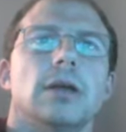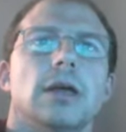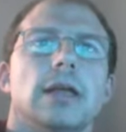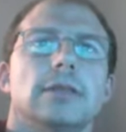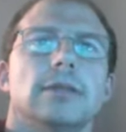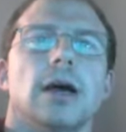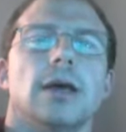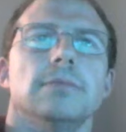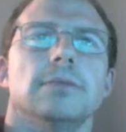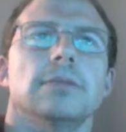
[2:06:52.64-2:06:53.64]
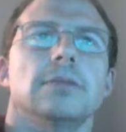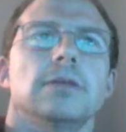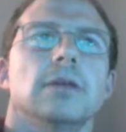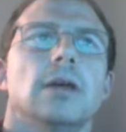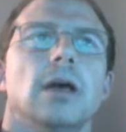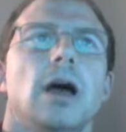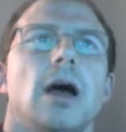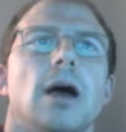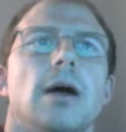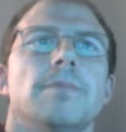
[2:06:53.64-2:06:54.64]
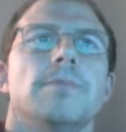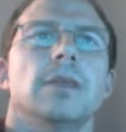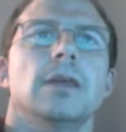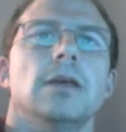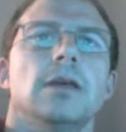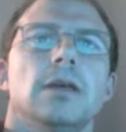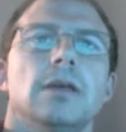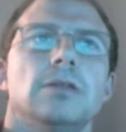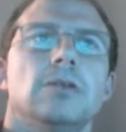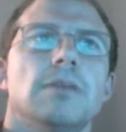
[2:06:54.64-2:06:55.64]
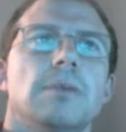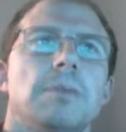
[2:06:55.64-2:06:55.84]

at times. Um, so give me